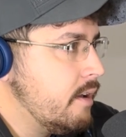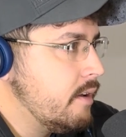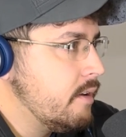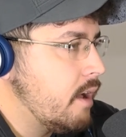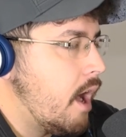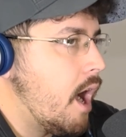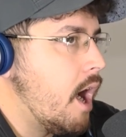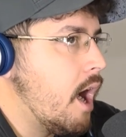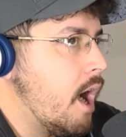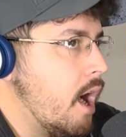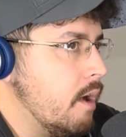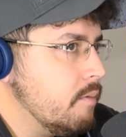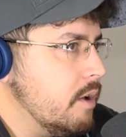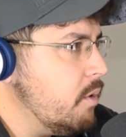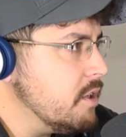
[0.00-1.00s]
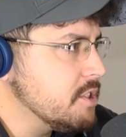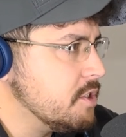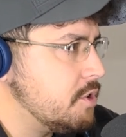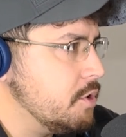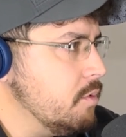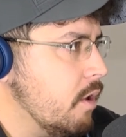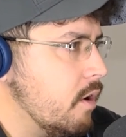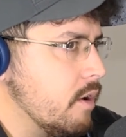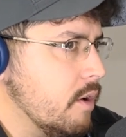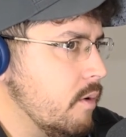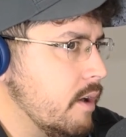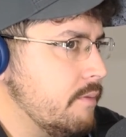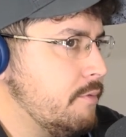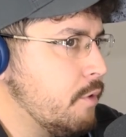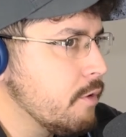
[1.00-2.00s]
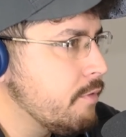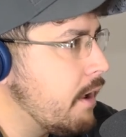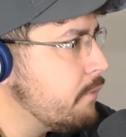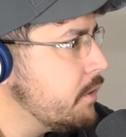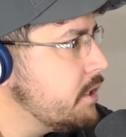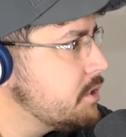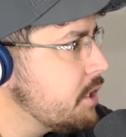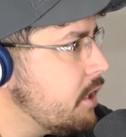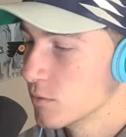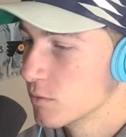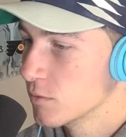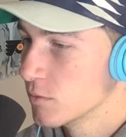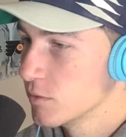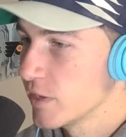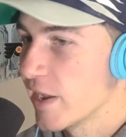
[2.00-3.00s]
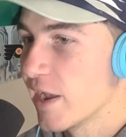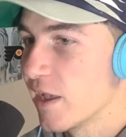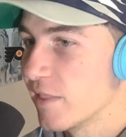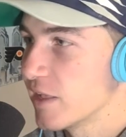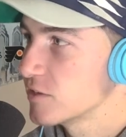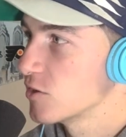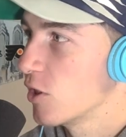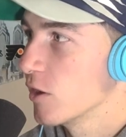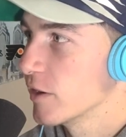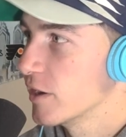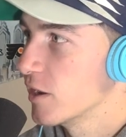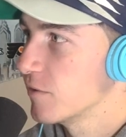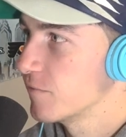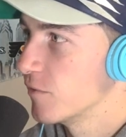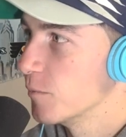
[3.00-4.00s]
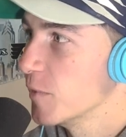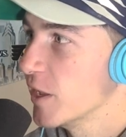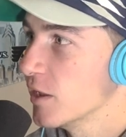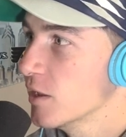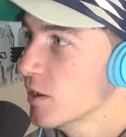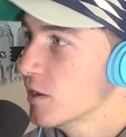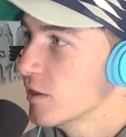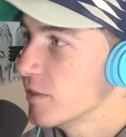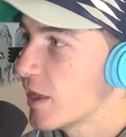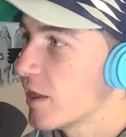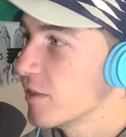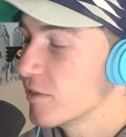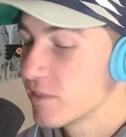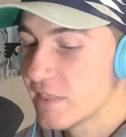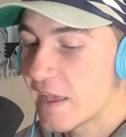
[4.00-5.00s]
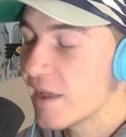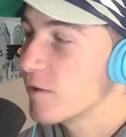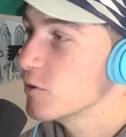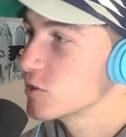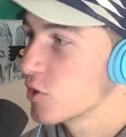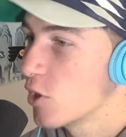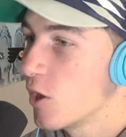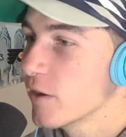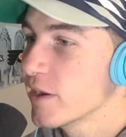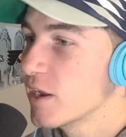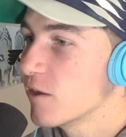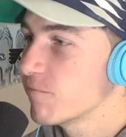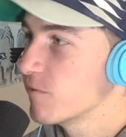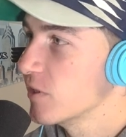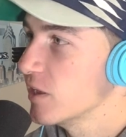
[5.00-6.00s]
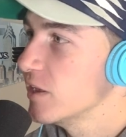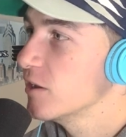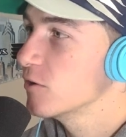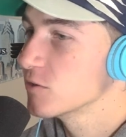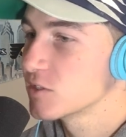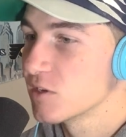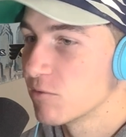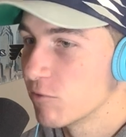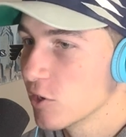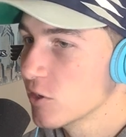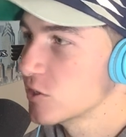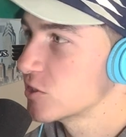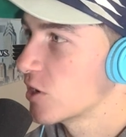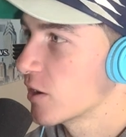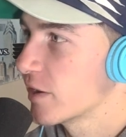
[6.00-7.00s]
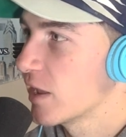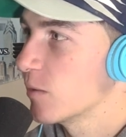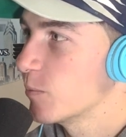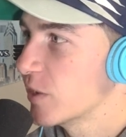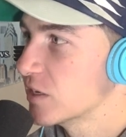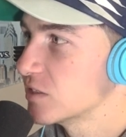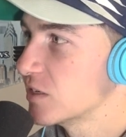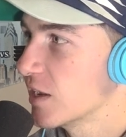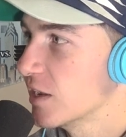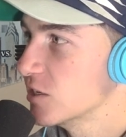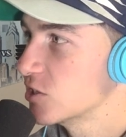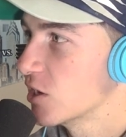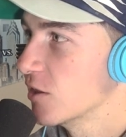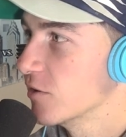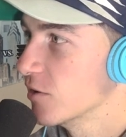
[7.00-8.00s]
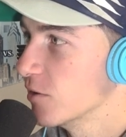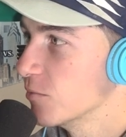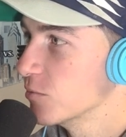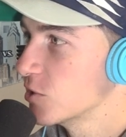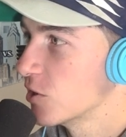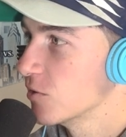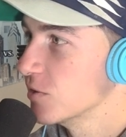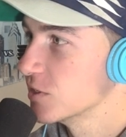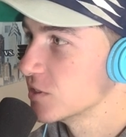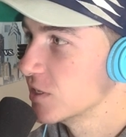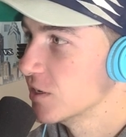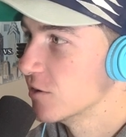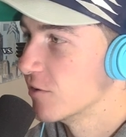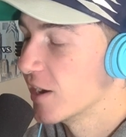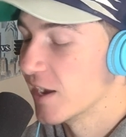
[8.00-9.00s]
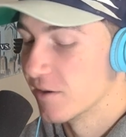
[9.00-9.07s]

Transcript: It wasn't too long ago. What, 4 or 5 weeks ago? Yeah, that's long enough for me. That was long enough for the Eagles to really start getting pissed at each other and turn this thing around.